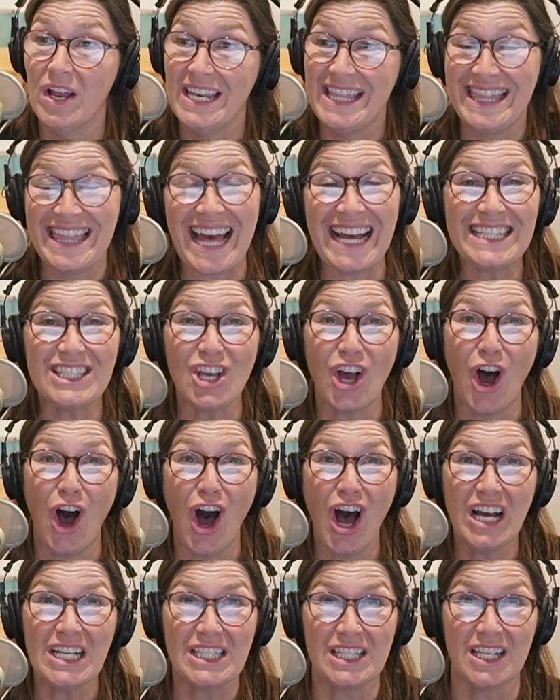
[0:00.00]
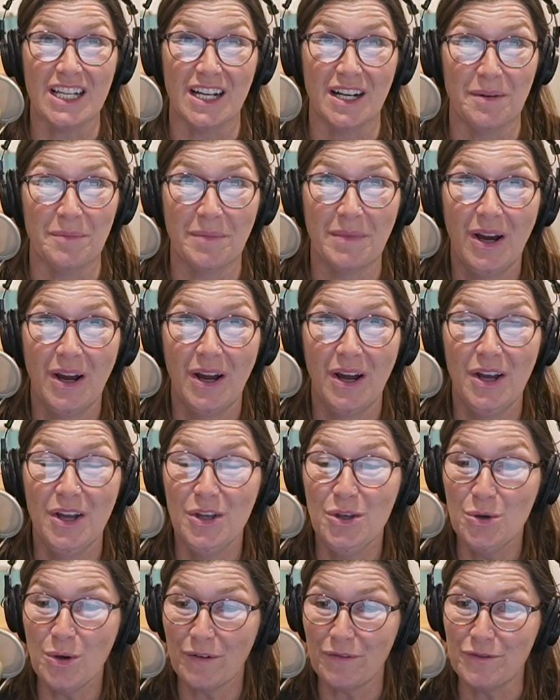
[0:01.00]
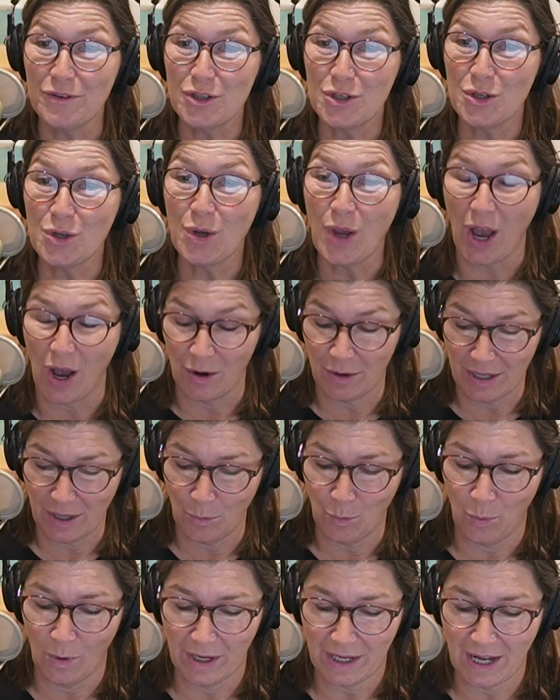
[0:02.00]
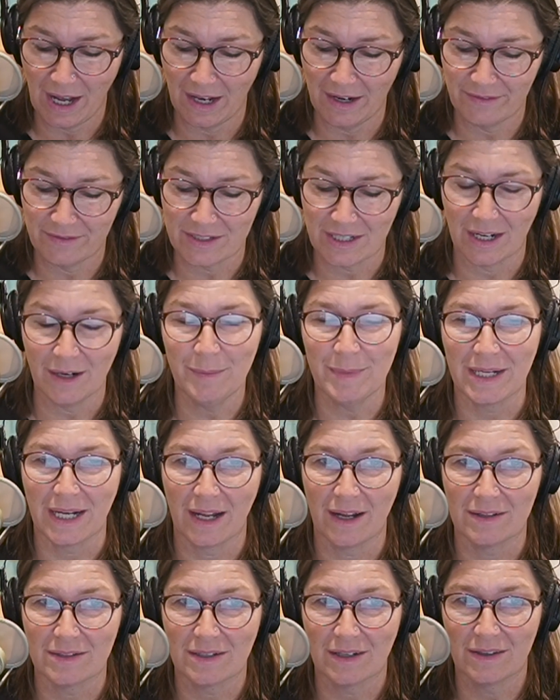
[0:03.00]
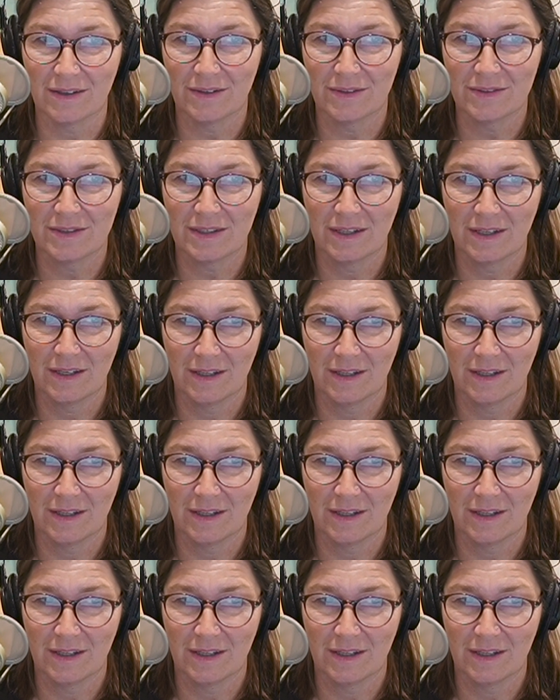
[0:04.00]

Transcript: That's awesome. You have t- uh, what kind of retirement accounts are those?